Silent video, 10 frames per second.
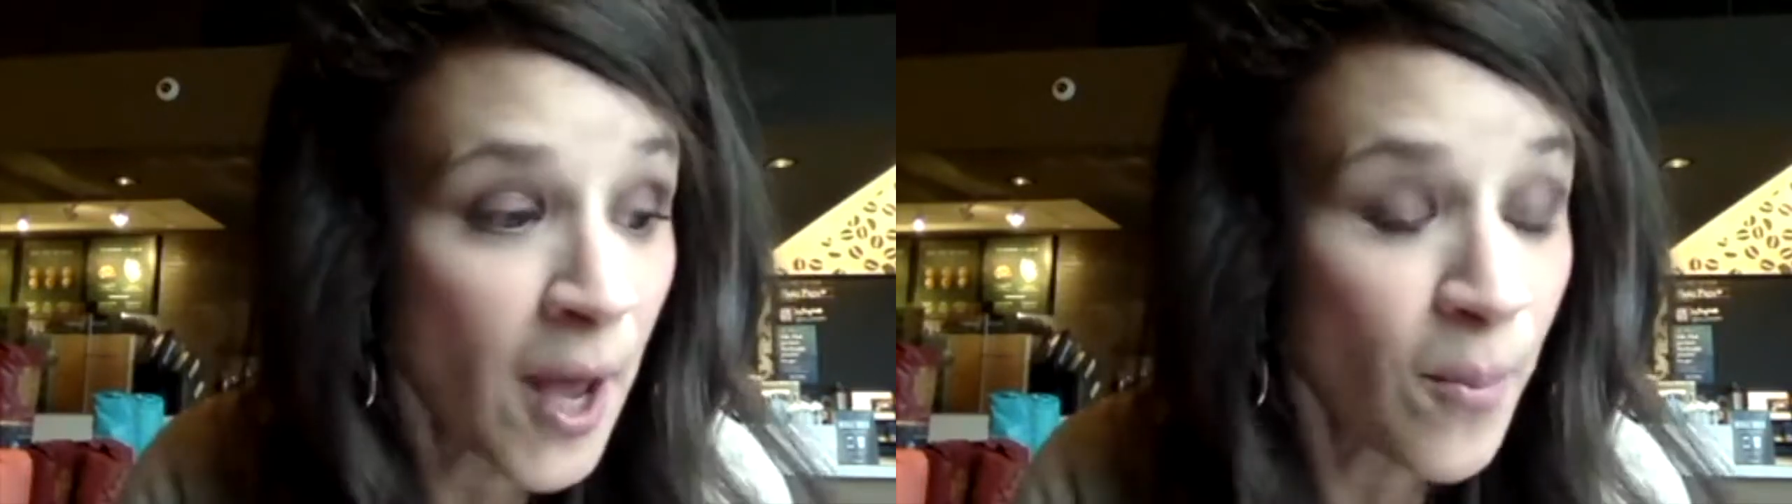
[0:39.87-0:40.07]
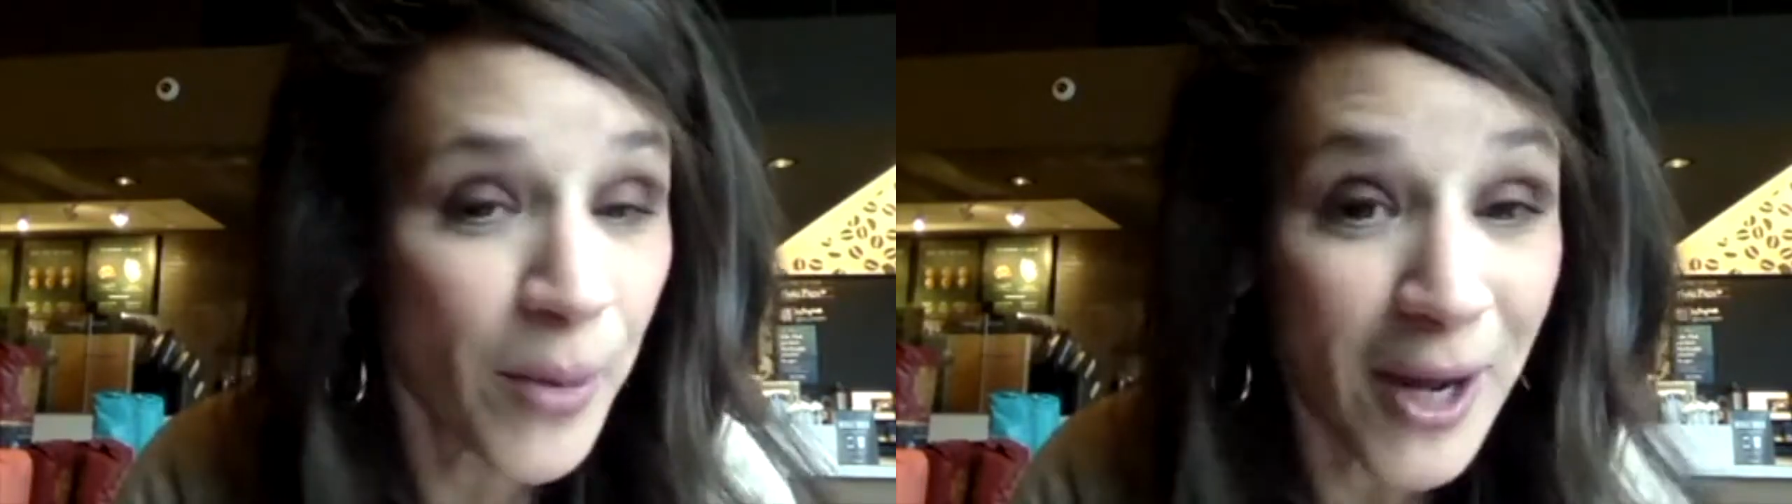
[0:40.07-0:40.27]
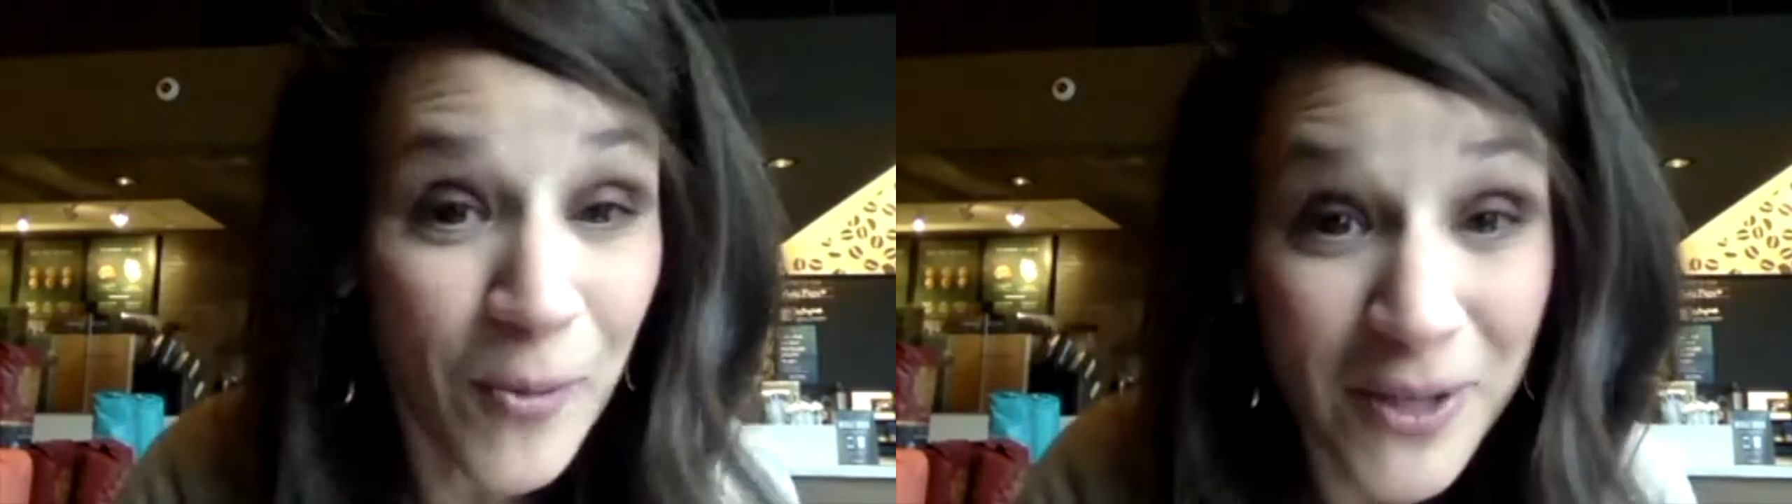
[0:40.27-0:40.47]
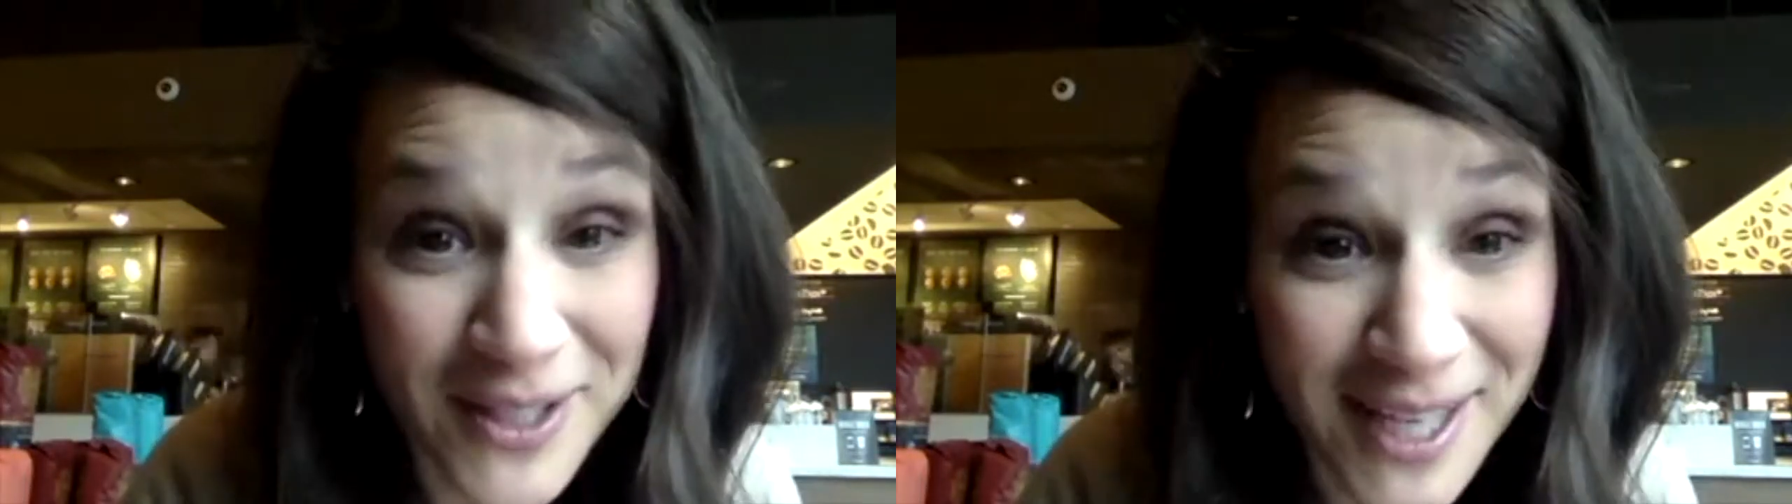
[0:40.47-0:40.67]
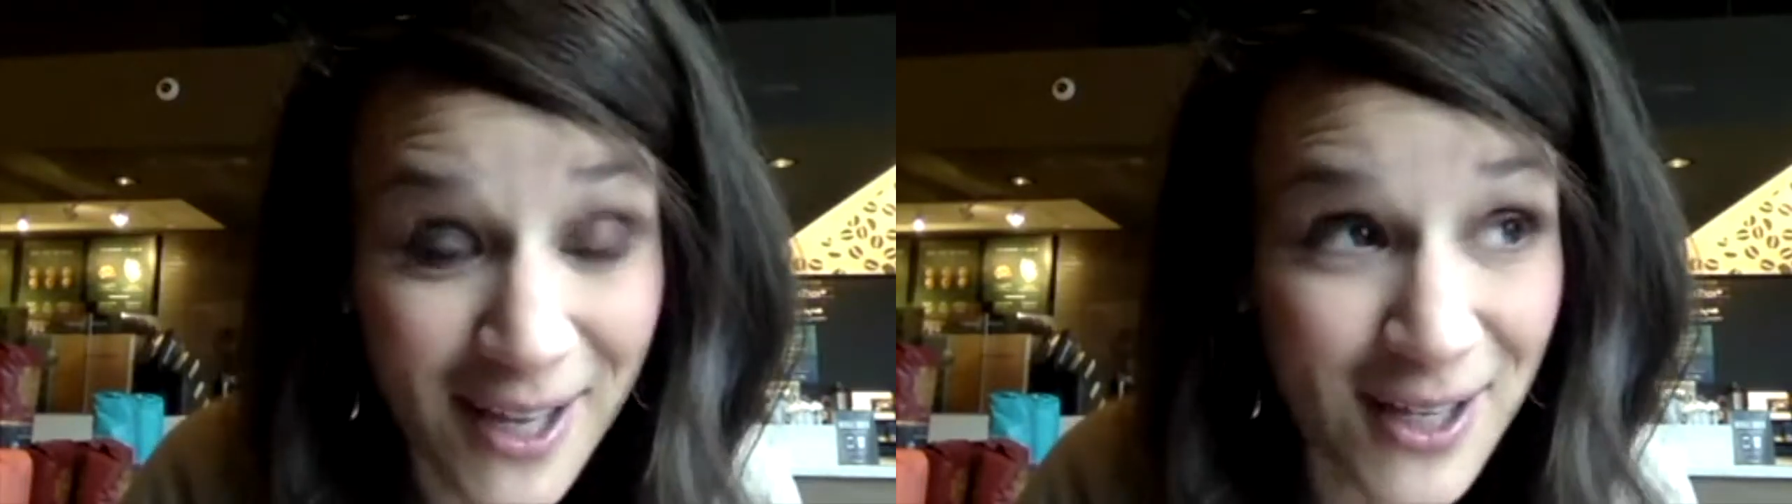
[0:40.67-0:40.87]
But I
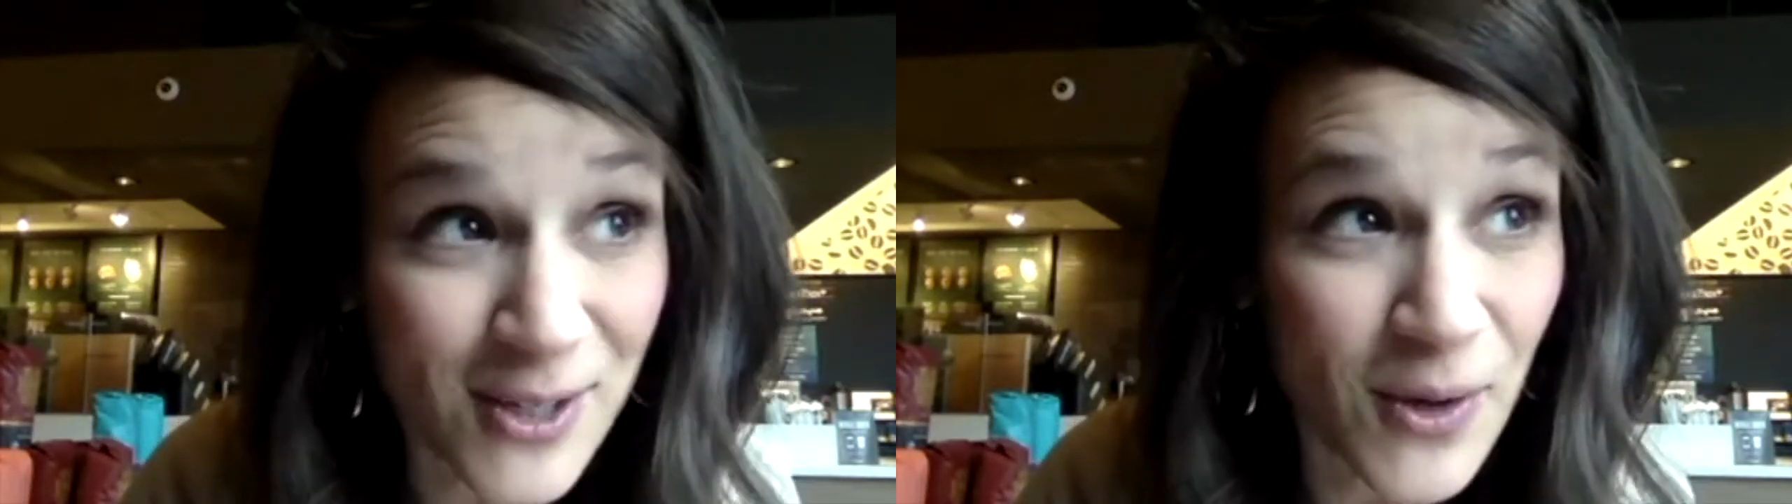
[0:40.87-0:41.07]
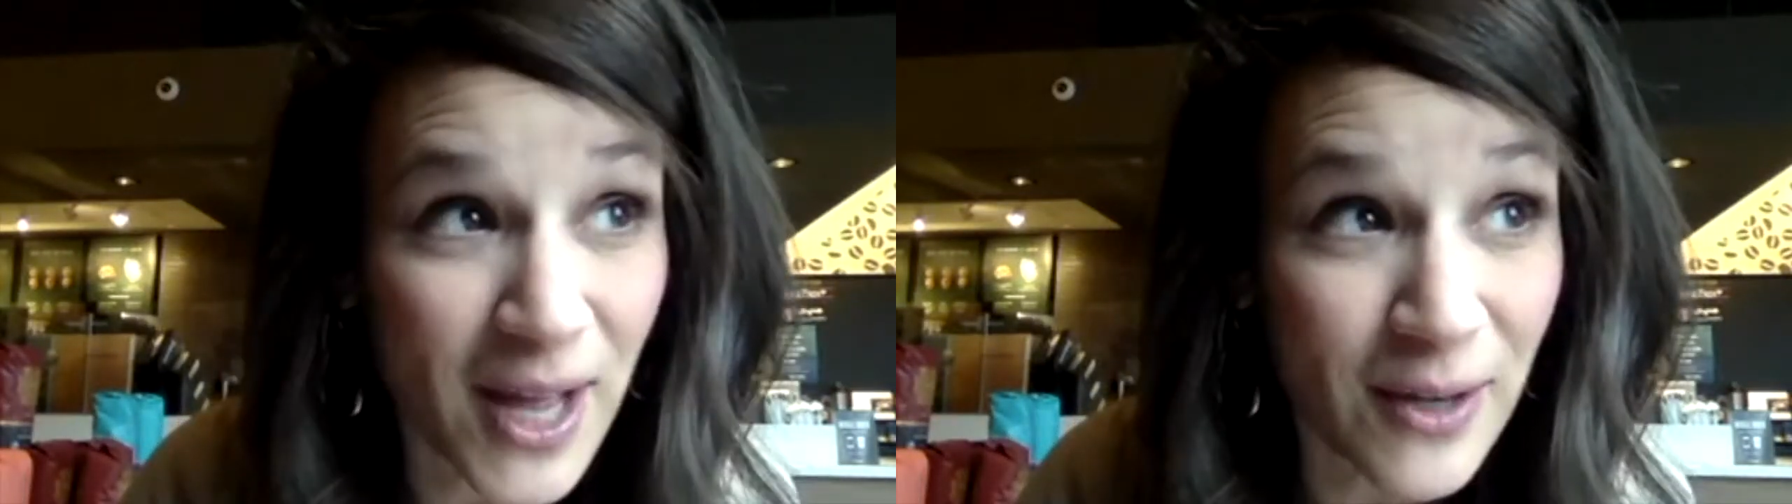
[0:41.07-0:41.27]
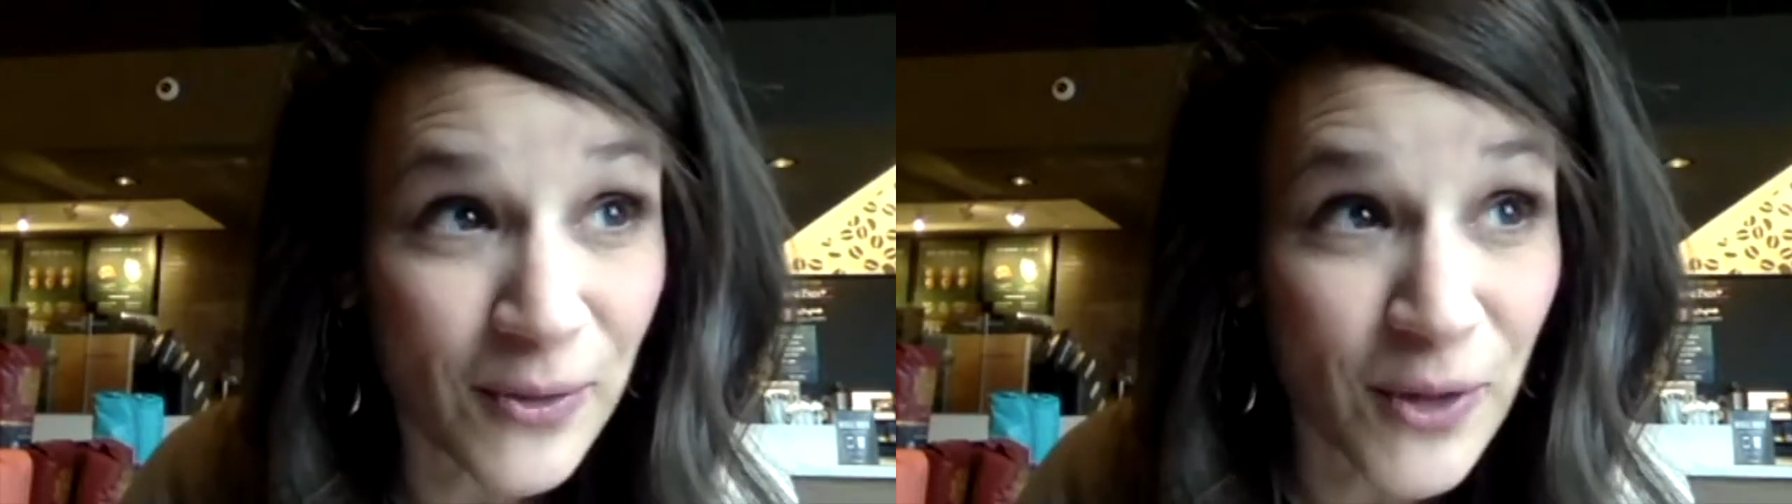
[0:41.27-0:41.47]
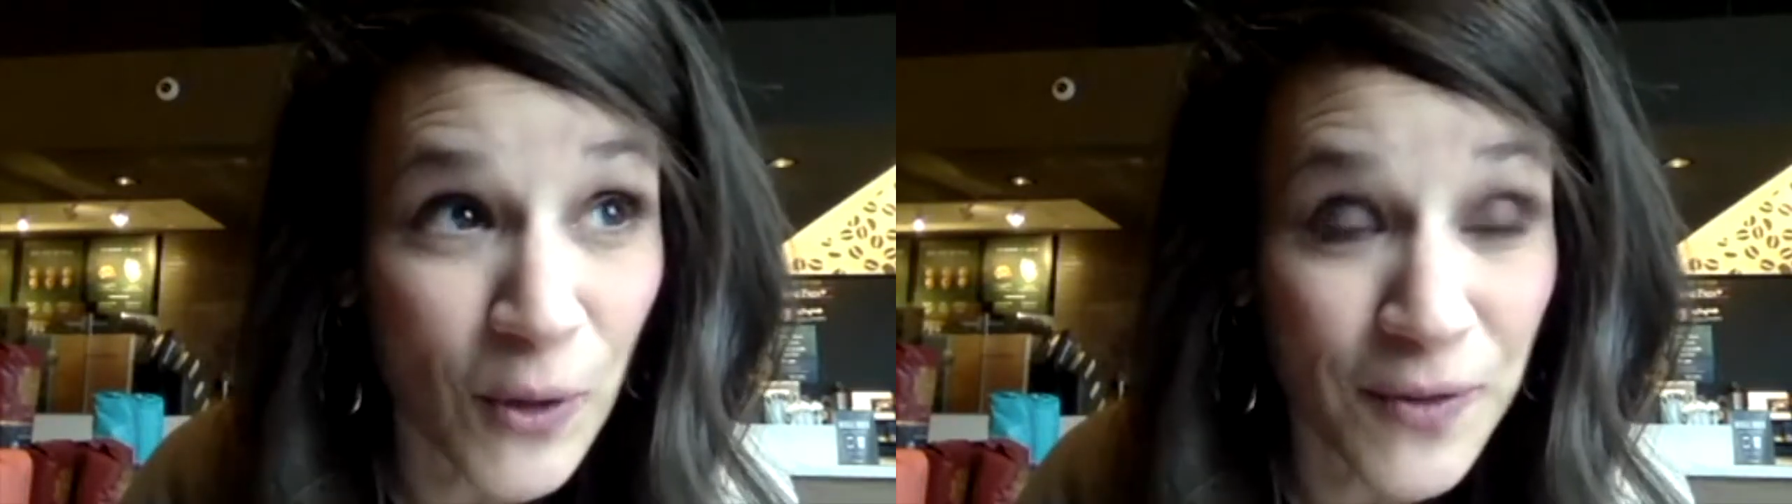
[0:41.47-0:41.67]
will tell you, I don't know